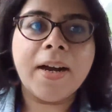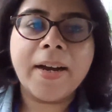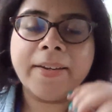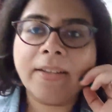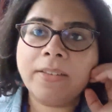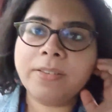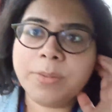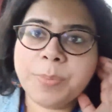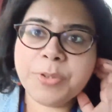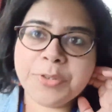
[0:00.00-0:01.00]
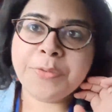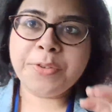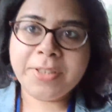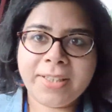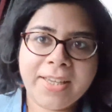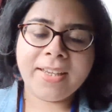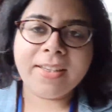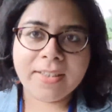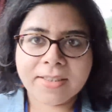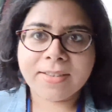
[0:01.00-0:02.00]
Another beautiful
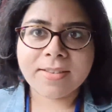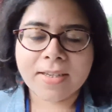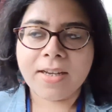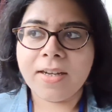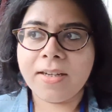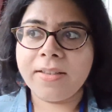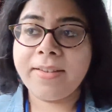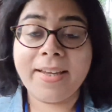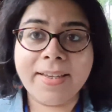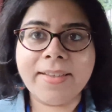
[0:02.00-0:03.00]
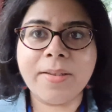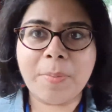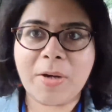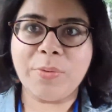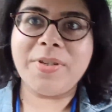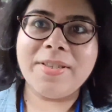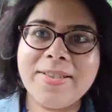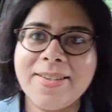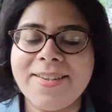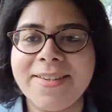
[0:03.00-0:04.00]
thing in the
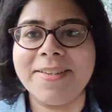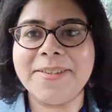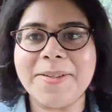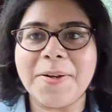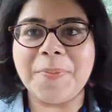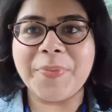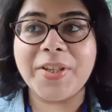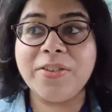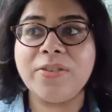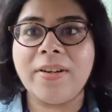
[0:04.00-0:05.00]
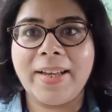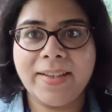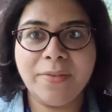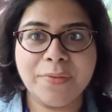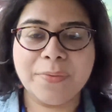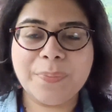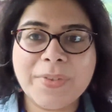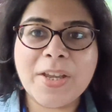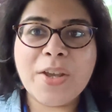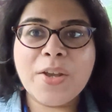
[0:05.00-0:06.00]
mountains is the drive.
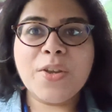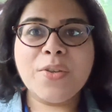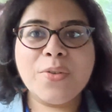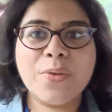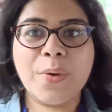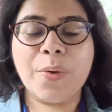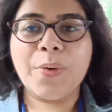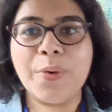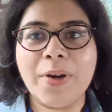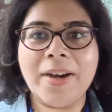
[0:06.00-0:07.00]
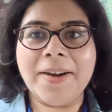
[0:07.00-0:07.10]
So